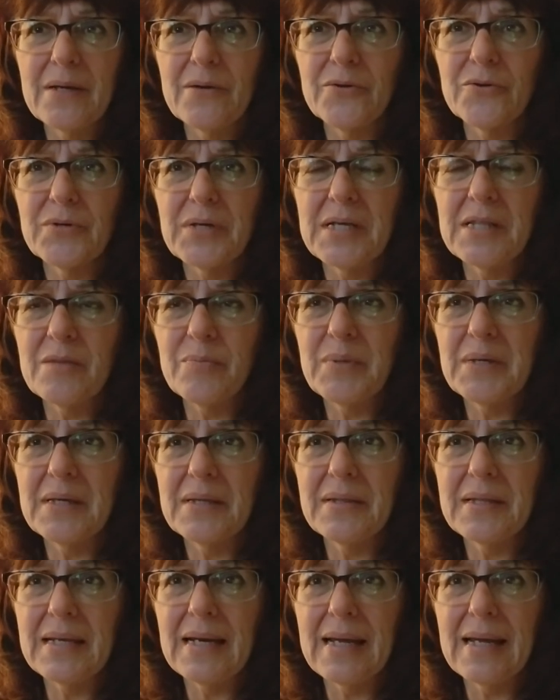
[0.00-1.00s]
underneath me,
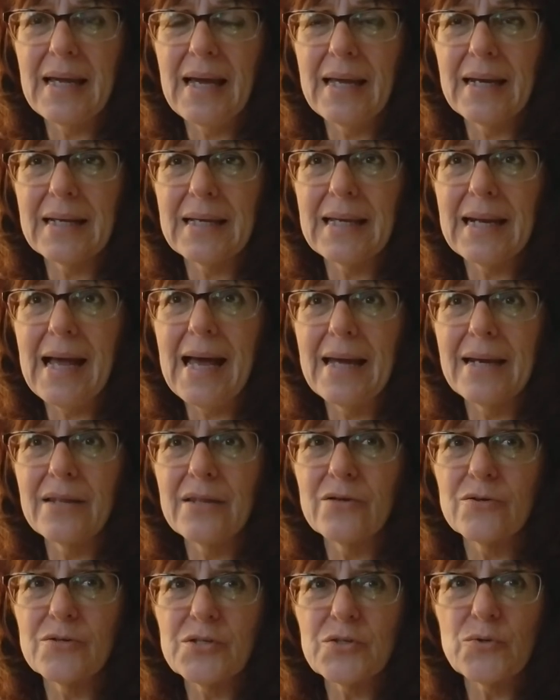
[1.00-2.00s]
and that I got to get out of
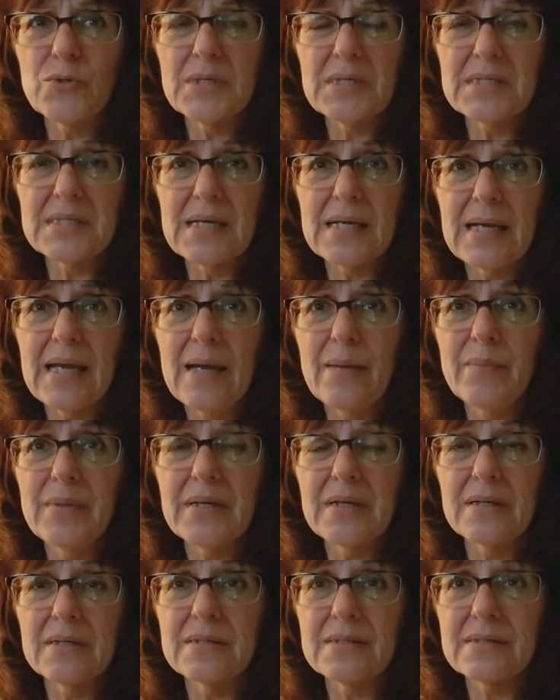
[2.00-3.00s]
there as quick as I can
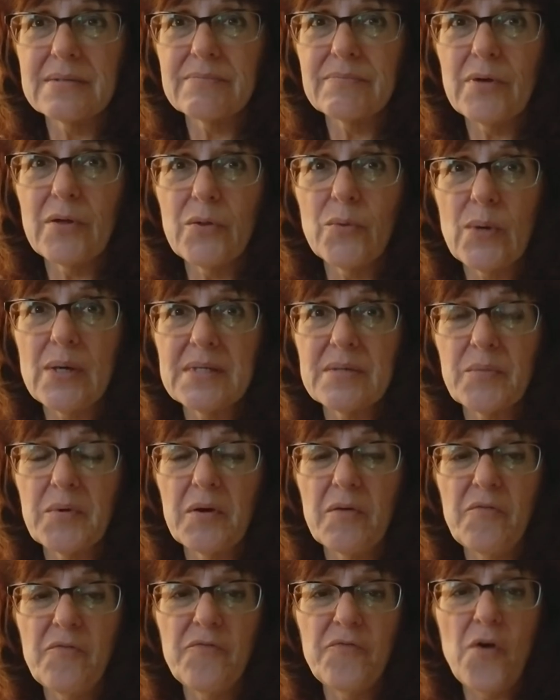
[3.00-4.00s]
because otherwise I'm
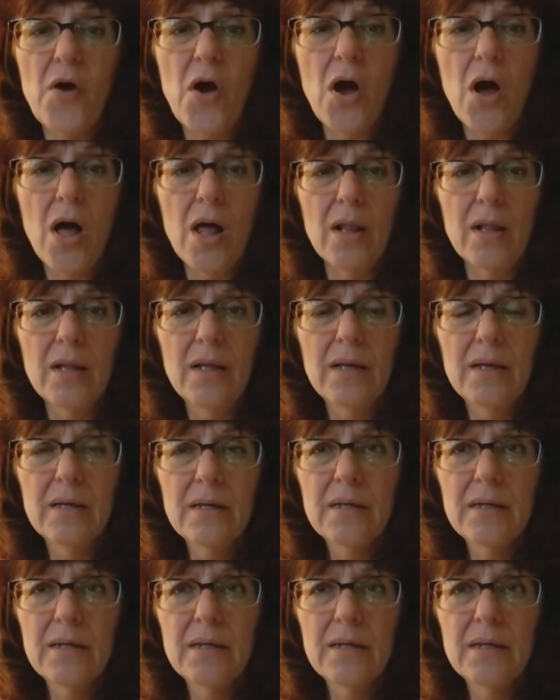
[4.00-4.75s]
going to fall.